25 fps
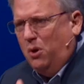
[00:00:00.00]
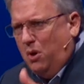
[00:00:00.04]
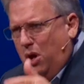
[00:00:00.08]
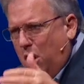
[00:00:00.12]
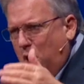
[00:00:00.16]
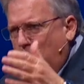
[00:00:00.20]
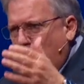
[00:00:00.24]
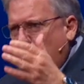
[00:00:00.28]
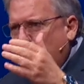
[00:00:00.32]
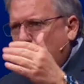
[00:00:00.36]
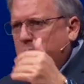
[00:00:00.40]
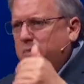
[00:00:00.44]

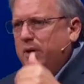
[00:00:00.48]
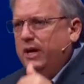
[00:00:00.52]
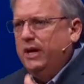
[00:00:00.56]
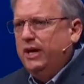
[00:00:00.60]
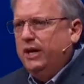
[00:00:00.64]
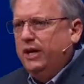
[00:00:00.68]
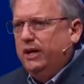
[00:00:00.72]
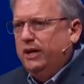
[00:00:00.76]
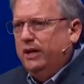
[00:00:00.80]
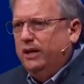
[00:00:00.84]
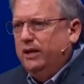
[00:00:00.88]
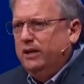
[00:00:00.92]
home.
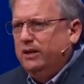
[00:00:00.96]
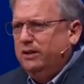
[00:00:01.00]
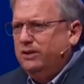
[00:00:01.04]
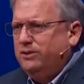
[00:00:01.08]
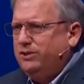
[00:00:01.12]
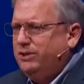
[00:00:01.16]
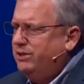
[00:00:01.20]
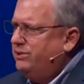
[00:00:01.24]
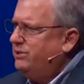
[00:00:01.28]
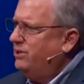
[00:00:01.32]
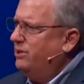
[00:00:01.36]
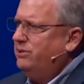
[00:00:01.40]
And
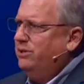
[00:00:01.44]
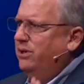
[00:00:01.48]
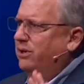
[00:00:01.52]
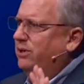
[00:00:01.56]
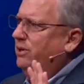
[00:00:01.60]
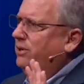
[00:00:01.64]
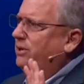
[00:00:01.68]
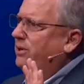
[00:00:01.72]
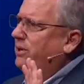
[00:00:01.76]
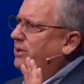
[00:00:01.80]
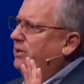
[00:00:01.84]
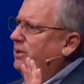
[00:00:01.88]
she says, No,
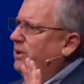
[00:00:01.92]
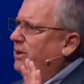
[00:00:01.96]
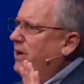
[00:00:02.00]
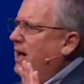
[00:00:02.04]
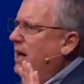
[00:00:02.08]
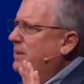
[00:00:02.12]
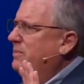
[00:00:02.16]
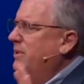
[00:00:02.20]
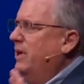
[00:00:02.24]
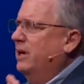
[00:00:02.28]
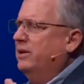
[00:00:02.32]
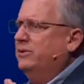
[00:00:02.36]
no, no, no,
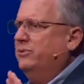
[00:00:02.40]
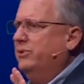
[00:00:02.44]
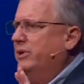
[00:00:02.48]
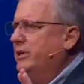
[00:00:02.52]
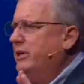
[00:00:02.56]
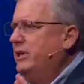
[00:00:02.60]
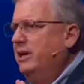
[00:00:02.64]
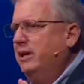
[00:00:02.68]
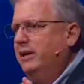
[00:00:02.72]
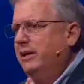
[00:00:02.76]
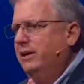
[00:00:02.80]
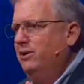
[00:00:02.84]
I'm not
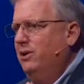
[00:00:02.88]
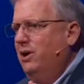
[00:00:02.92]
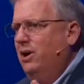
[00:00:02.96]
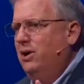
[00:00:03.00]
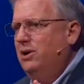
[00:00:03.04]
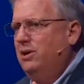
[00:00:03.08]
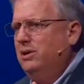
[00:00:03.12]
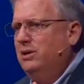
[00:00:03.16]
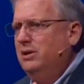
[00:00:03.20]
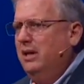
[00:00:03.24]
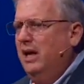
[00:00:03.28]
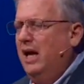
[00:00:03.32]
drinking at
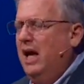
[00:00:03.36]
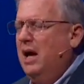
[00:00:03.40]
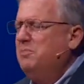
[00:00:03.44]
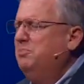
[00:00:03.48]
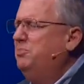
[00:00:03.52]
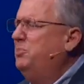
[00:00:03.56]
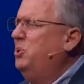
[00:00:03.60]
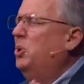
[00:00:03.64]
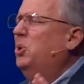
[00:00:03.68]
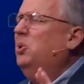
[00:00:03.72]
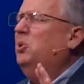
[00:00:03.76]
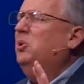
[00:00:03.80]
all. I'm
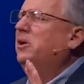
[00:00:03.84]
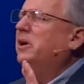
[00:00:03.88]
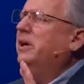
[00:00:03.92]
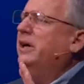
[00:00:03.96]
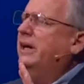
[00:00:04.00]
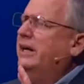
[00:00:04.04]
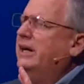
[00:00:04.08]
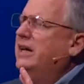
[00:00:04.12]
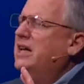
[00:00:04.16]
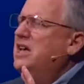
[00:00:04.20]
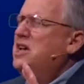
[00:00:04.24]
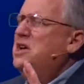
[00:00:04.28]

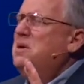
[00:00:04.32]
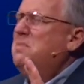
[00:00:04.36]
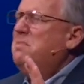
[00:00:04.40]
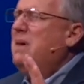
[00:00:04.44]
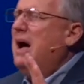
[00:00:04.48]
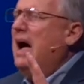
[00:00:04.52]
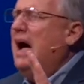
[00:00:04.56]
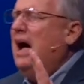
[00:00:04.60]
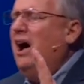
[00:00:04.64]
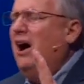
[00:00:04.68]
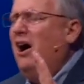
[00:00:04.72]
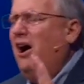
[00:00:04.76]
pouring
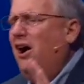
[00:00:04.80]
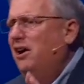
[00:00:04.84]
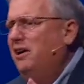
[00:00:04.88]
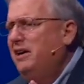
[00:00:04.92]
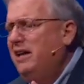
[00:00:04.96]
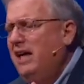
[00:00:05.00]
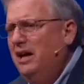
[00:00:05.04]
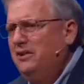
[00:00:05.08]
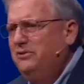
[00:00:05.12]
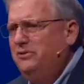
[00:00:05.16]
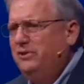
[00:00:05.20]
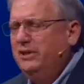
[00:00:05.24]
my heart
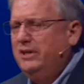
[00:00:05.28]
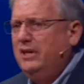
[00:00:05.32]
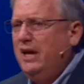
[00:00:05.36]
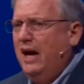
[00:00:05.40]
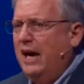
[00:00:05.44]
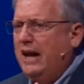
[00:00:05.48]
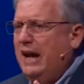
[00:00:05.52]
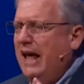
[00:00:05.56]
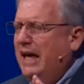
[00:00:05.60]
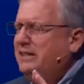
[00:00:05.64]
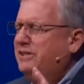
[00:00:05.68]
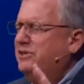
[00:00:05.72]
out to
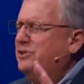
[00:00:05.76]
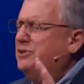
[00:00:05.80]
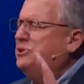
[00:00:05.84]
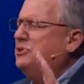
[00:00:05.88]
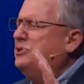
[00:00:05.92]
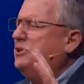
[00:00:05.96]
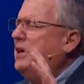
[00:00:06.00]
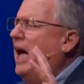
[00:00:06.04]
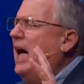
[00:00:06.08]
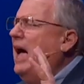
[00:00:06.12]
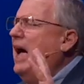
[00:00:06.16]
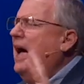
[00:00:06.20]
God. I
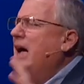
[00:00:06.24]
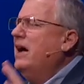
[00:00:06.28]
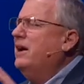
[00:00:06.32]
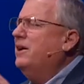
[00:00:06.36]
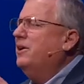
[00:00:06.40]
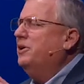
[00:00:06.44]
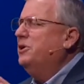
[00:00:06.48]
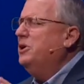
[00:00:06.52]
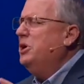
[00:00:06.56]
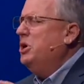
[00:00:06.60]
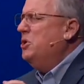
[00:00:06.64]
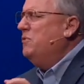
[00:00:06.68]

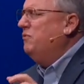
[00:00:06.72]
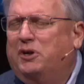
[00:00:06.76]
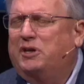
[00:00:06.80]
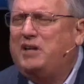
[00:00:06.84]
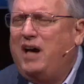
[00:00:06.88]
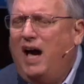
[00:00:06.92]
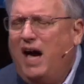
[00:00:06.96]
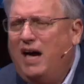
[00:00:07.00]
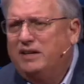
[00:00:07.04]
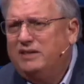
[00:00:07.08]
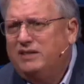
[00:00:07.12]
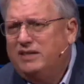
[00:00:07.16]
desire for
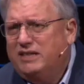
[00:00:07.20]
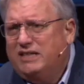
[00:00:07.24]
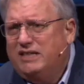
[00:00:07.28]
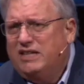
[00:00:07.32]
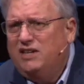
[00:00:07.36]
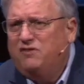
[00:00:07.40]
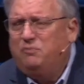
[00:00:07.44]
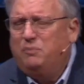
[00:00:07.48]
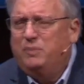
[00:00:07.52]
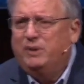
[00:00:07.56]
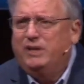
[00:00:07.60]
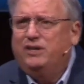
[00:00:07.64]
God to
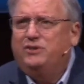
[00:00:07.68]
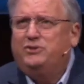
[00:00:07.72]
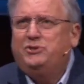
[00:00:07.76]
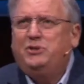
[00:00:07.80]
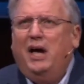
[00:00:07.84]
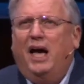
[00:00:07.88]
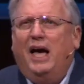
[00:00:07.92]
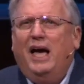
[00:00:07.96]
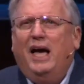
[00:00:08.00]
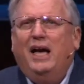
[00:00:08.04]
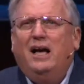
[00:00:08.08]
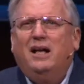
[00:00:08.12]
give me a
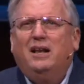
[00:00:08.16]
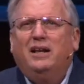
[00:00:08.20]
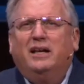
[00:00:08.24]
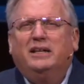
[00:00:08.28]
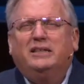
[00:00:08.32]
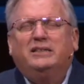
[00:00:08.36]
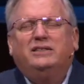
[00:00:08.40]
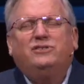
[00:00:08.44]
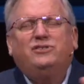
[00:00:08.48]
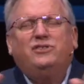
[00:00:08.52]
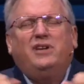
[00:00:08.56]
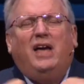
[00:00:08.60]
child.
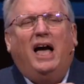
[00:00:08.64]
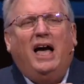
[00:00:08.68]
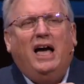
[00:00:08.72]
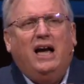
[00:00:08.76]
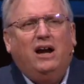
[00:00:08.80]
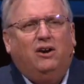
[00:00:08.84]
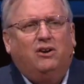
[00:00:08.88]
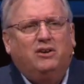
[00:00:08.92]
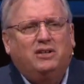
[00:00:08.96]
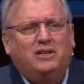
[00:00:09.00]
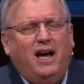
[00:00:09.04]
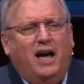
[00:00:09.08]
I
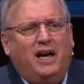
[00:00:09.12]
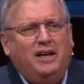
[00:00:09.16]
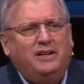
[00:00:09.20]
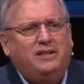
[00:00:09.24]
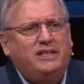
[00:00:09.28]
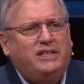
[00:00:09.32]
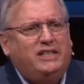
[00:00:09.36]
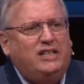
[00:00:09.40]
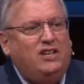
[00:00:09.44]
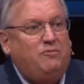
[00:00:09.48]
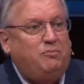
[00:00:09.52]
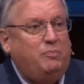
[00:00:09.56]
desire
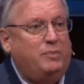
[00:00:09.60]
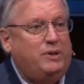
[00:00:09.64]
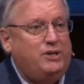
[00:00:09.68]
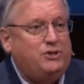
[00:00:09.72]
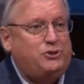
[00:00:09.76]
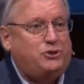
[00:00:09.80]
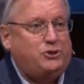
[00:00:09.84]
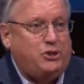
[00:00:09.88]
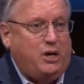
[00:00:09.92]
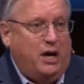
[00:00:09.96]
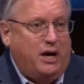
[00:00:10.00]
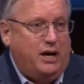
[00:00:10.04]
God to give me
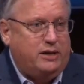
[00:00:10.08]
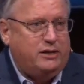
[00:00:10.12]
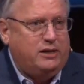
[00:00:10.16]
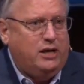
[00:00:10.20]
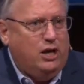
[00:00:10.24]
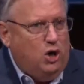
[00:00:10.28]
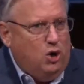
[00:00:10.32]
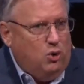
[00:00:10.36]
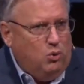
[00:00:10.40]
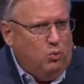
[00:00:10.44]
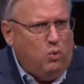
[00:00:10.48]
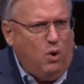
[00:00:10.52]
a son.
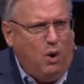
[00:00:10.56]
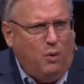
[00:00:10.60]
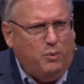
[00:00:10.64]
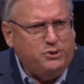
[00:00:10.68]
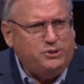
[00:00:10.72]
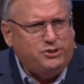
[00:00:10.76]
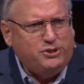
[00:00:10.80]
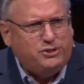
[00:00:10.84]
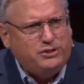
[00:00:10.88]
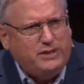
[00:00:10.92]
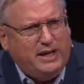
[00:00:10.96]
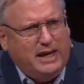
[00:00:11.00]
And what
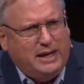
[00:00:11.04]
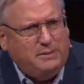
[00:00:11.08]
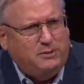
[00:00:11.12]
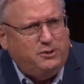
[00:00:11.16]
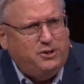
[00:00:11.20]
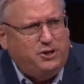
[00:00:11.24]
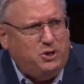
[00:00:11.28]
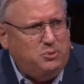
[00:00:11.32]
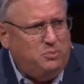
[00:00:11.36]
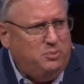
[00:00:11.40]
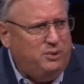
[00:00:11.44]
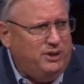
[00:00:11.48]
was his
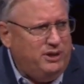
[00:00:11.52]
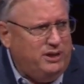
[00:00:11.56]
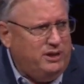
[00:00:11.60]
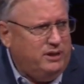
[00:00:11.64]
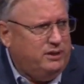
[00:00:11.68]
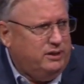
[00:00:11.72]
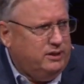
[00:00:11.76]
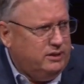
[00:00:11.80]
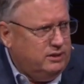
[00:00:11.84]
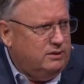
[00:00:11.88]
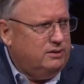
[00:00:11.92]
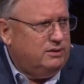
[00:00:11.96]
name going to be?
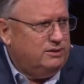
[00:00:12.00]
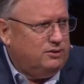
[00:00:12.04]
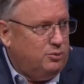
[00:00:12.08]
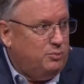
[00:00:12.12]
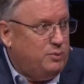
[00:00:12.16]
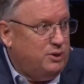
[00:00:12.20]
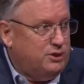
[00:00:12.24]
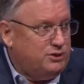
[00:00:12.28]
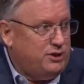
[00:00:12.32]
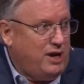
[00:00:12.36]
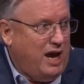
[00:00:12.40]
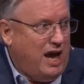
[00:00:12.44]
It's
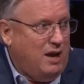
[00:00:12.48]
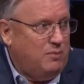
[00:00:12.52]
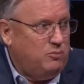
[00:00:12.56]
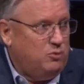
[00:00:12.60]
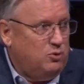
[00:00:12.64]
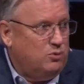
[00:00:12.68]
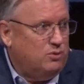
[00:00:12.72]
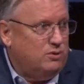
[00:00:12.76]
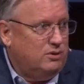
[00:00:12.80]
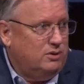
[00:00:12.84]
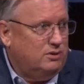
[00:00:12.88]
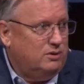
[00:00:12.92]
going to be
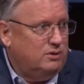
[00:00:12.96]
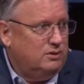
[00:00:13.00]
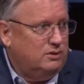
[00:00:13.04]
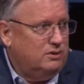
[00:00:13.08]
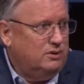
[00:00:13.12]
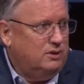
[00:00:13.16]
Samuel.